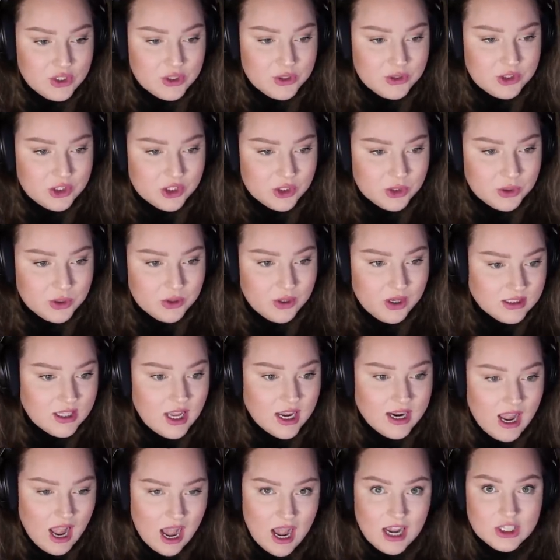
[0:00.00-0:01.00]
you to
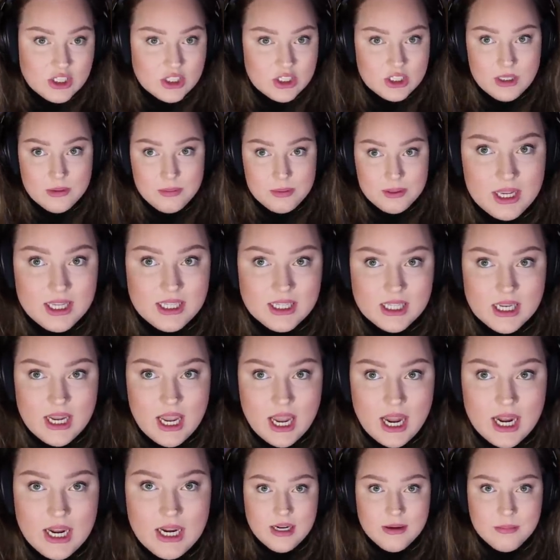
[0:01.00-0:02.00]
like actually play the
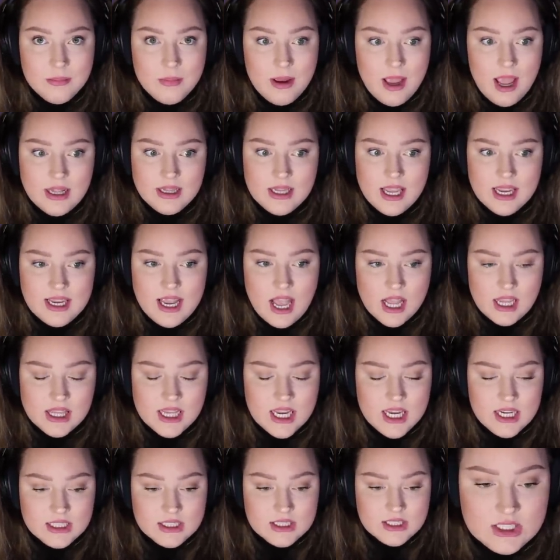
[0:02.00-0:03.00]
game and like get
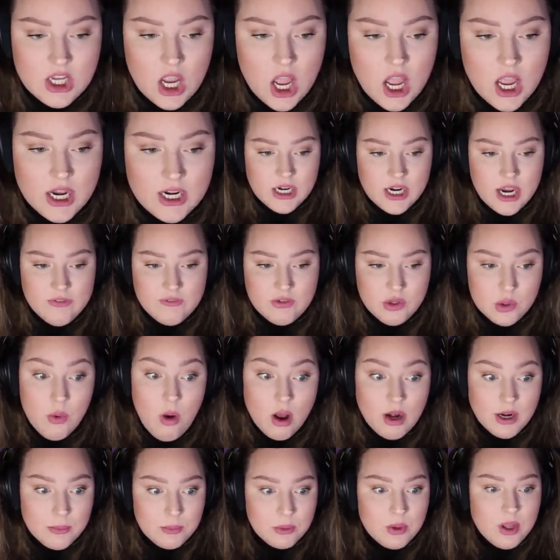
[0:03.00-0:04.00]
things done if you
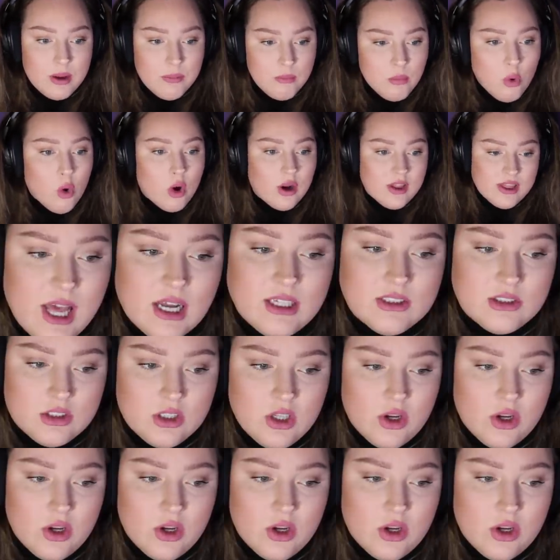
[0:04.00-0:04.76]
want to play more. That's